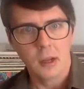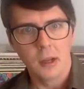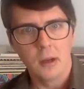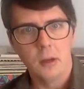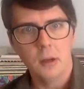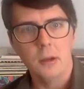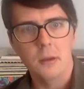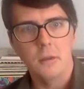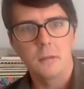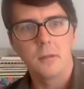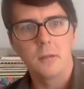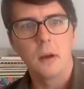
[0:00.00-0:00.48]

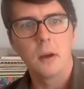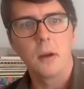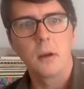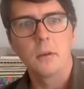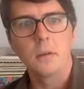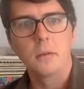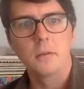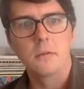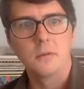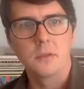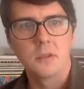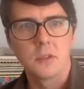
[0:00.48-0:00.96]
And
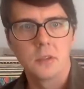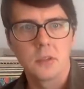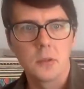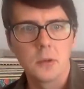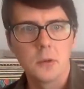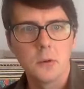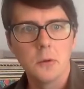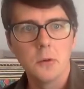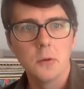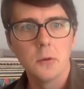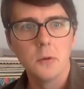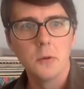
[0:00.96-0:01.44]
I'll see
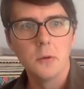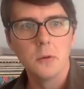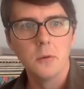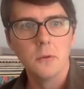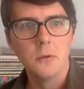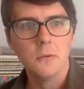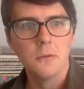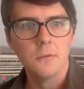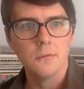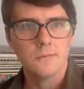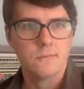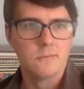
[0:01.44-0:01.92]

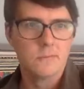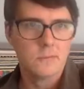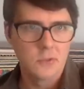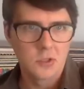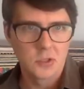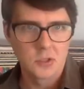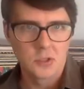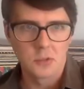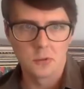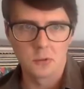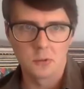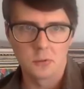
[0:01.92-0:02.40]
you
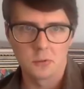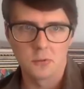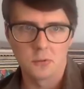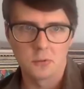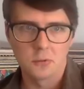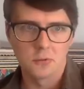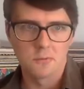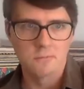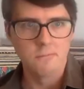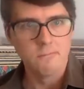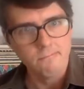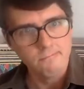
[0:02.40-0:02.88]

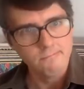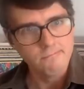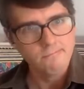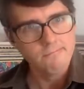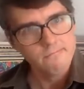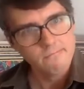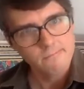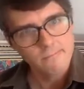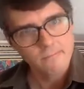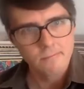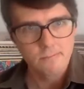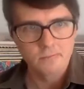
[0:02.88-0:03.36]
soon,
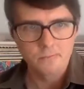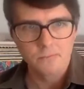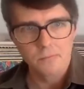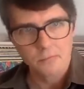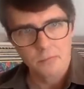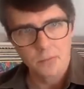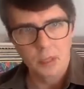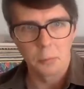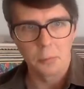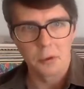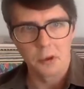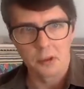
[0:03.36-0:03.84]

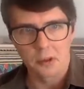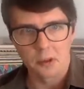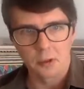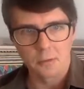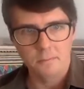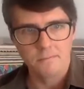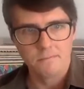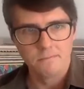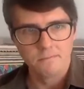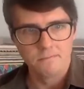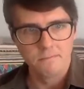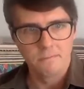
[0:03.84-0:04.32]

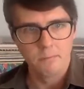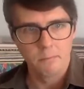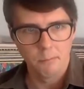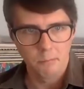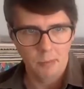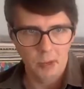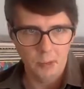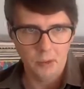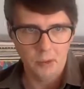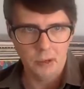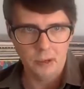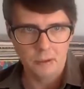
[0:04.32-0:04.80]
depending.
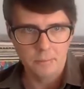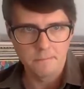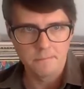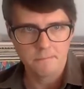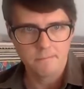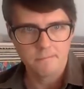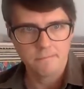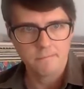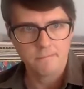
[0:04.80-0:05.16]
Bye bye.